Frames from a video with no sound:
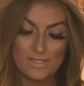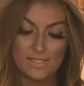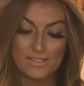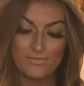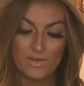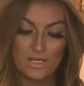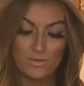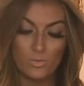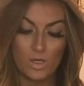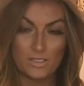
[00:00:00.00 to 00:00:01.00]
this
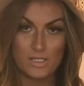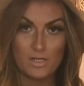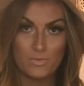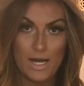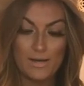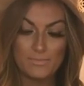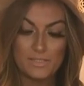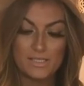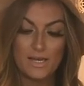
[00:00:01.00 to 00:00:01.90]
vegan wonton wraps